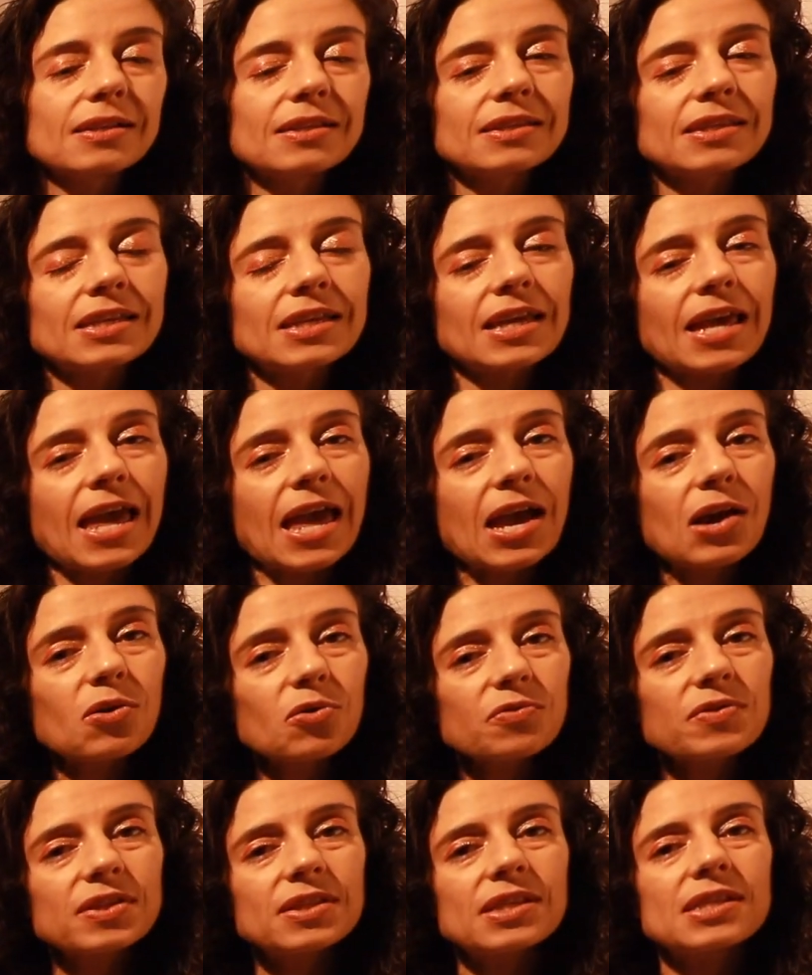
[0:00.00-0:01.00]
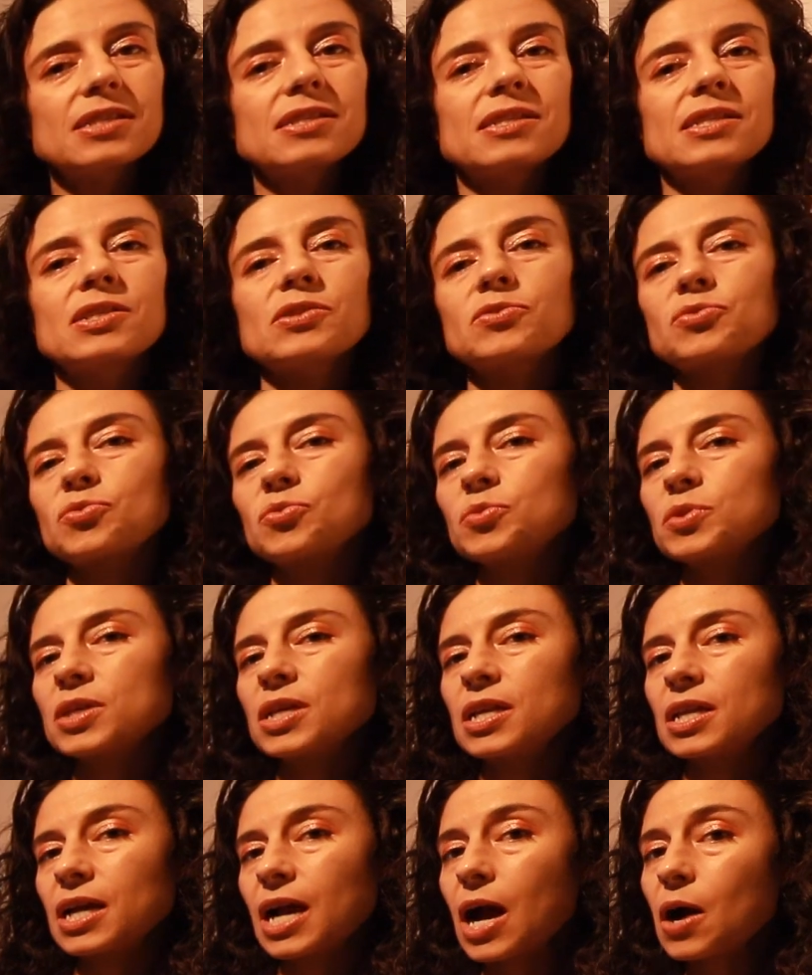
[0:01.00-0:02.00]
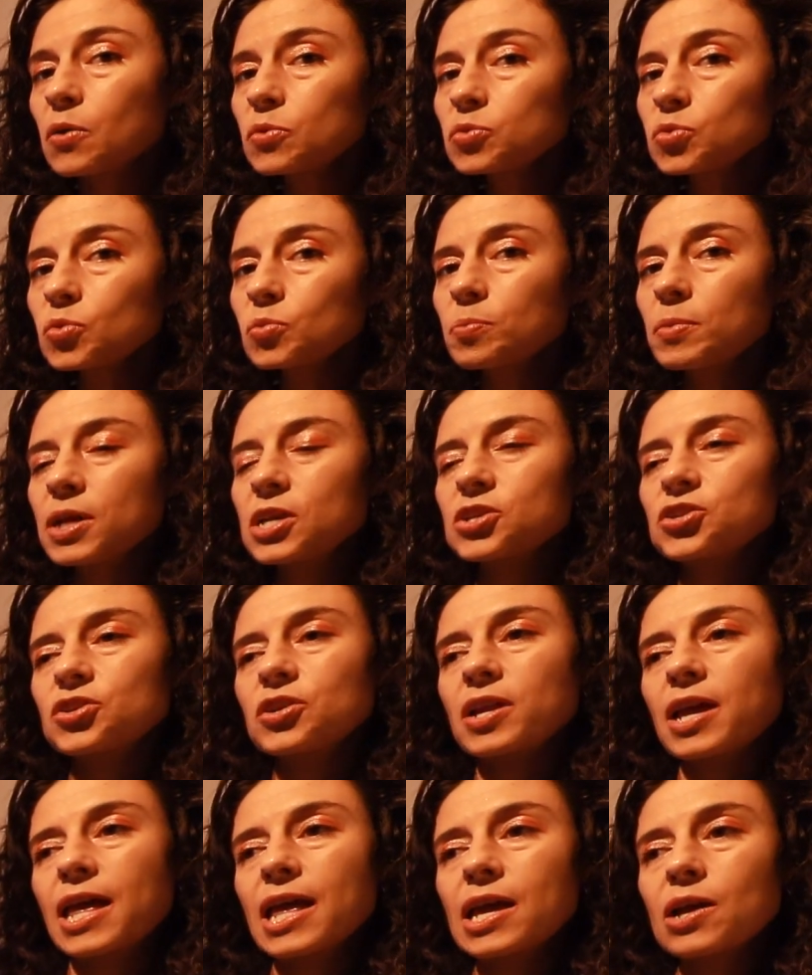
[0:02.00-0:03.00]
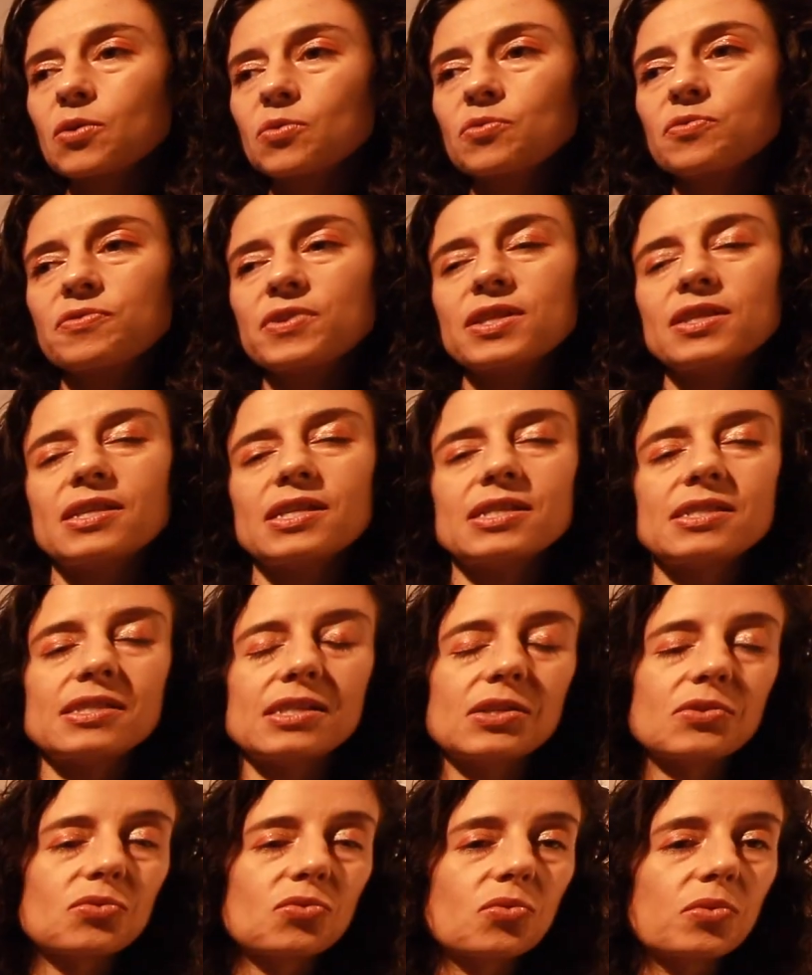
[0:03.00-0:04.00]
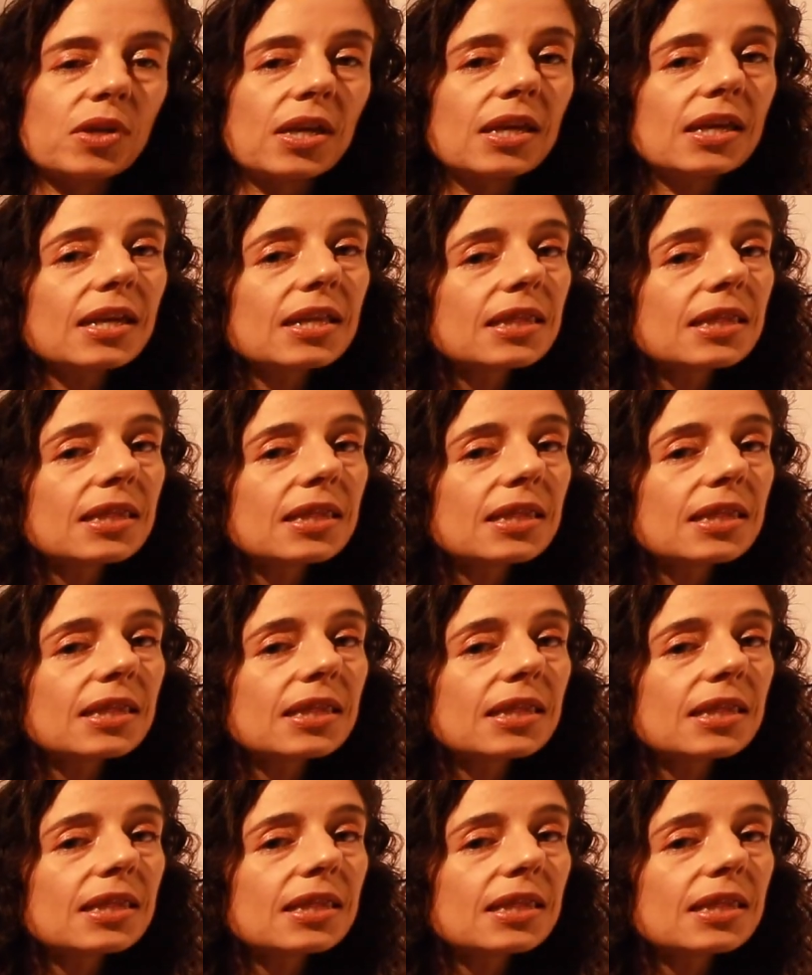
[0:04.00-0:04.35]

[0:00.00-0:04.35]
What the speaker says: the LV dyssynchrony and how to measure LV dyssynchrony.